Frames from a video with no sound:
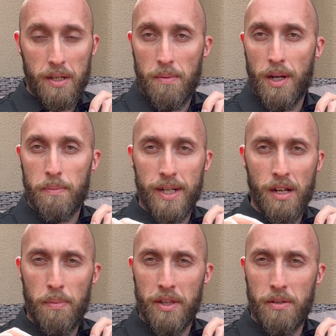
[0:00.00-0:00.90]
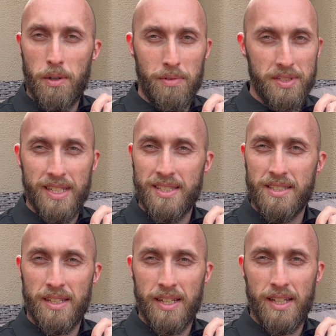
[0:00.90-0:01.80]
up on them almost
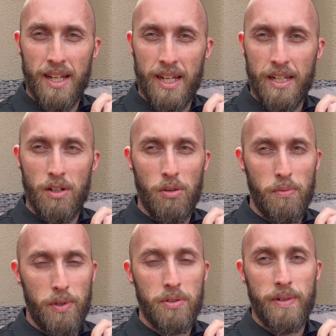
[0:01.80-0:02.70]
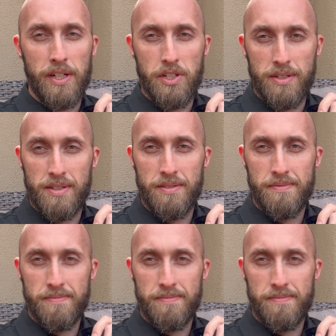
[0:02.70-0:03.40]
instantly in any home with the ranges.